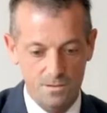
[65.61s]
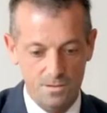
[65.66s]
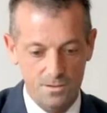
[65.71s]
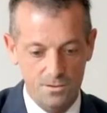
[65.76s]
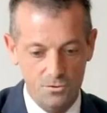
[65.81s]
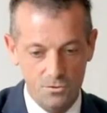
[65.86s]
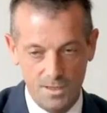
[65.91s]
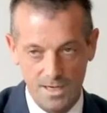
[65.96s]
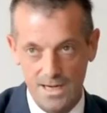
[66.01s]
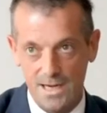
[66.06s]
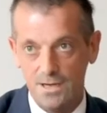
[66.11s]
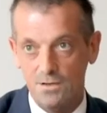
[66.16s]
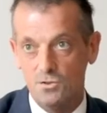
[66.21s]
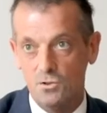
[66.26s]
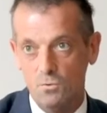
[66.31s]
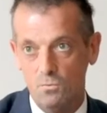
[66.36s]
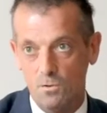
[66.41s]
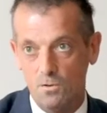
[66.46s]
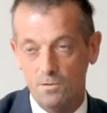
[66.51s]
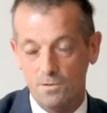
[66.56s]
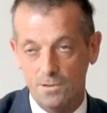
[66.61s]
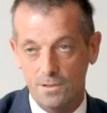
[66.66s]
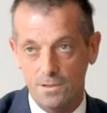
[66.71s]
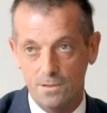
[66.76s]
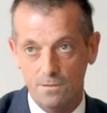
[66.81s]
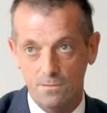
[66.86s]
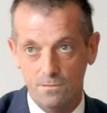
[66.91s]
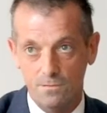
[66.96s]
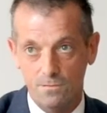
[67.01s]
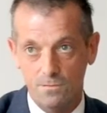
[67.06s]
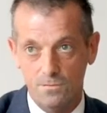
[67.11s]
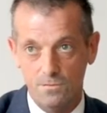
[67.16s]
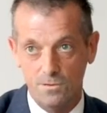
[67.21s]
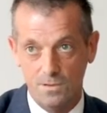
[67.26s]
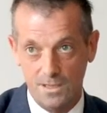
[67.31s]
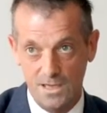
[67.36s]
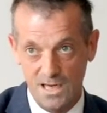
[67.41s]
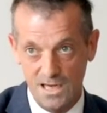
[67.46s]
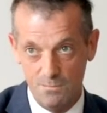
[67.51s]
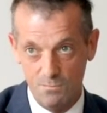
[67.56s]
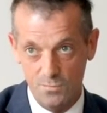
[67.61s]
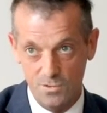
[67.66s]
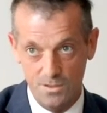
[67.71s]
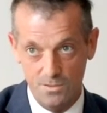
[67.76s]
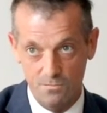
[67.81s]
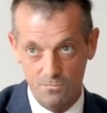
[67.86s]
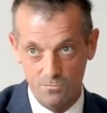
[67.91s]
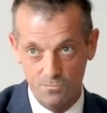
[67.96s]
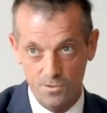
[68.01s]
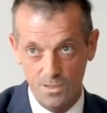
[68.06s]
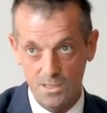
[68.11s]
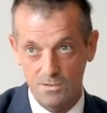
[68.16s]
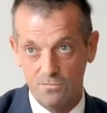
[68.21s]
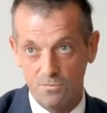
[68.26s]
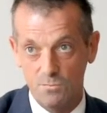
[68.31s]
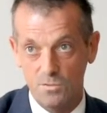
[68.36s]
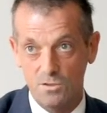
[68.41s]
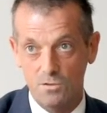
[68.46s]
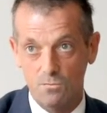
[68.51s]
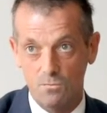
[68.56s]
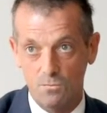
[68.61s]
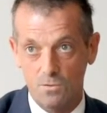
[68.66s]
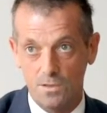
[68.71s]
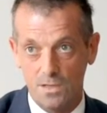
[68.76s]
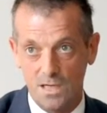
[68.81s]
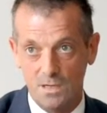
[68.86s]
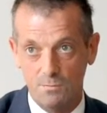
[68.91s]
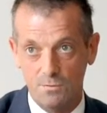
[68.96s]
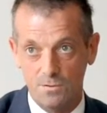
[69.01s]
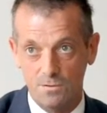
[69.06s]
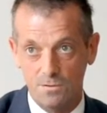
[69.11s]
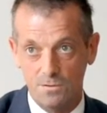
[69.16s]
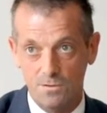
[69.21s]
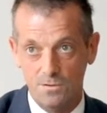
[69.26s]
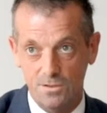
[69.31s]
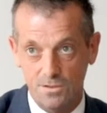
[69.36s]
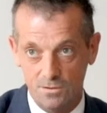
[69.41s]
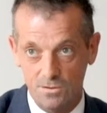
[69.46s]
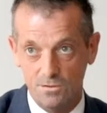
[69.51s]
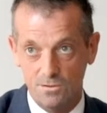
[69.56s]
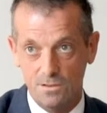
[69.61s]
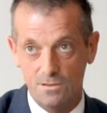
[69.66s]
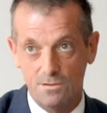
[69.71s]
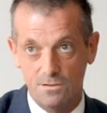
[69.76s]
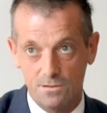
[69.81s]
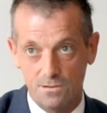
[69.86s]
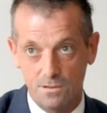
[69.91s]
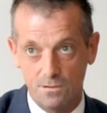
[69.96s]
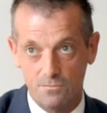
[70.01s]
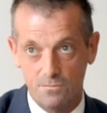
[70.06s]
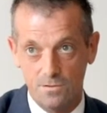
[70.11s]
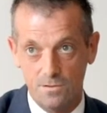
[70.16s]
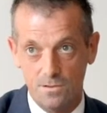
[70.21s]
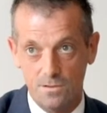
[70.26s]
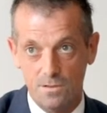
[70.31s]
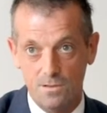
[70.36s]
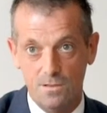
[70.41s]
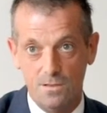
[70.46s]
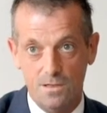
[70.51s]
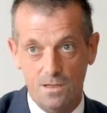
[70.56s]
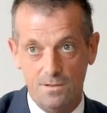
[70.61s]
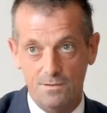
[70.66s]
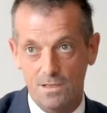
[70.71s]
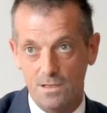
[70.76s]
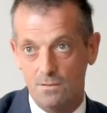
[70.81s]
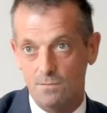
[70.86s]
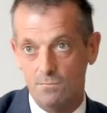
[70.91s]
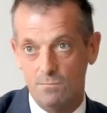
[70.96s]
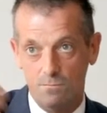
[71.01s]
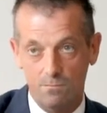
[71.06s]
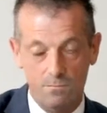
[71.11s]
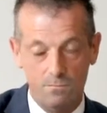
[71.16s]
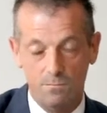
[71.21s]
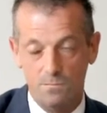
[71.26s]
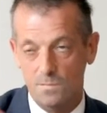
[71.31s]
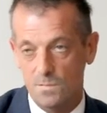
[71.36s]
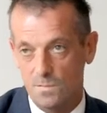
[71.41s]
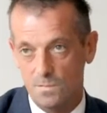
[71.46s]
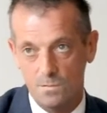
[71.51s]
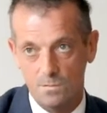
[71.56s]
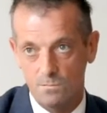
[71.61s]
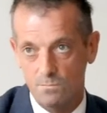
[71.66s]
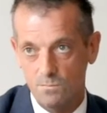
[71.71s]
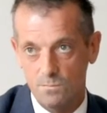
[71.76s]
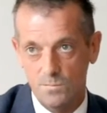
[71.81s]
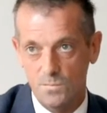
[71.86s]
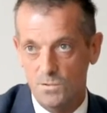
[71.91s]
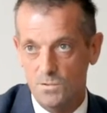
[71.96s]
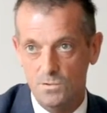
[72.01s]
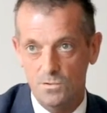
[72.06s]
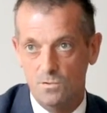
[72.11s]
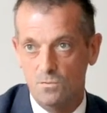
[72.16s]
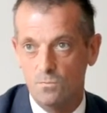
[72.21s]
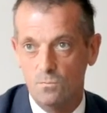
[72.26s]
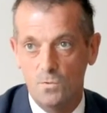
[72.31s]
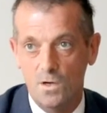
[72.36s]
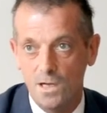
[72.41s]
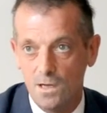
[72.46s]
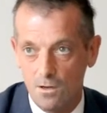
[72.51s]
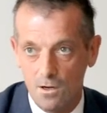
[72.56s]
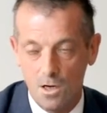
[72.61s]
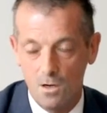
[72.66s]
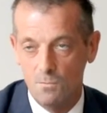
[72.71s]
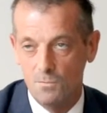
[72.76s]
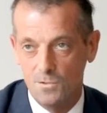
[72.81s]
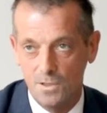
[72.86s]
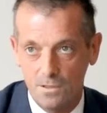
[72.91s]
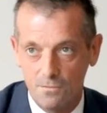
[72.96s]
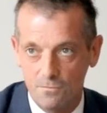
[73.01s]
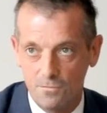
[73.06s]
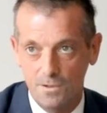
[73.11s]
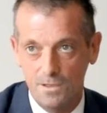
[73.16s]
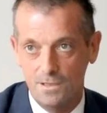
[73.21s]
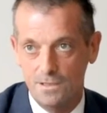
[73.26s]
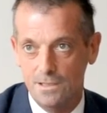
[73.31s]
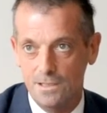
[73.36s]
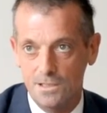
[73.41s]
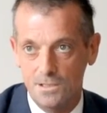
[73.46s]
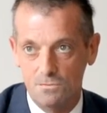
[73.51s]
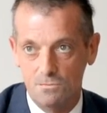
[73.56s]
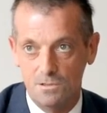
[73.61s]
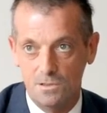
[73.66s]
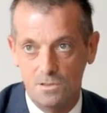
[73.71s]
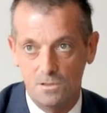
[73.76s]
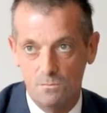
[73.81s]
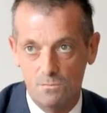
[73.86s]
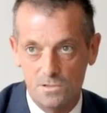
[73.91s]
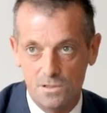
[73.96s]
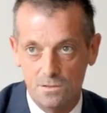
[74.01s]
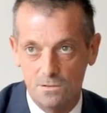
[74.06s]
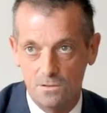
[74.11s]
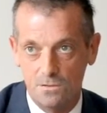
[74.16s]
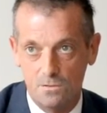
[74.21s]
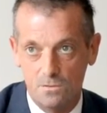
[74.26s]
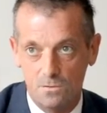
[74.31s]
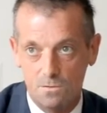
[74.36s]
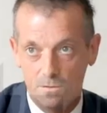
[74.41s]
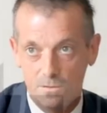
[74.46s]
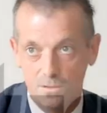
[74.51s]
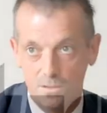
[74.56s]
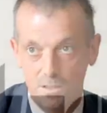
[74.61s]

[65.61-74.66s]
You can do one thing. You can be really familiar with what happened. You can do that yourself. And then you're well armed then for the case when it comes into court.